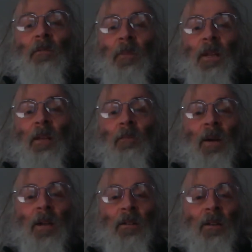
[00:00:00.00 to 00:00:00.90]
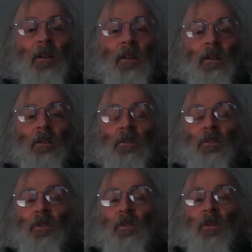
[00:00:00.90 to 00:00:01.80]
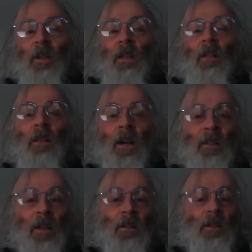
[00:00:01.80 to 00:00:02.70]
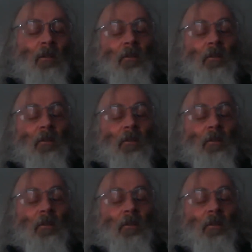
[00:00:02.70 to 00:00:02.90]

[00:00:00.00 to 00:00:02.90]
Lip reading: a big impact. So, and the idea of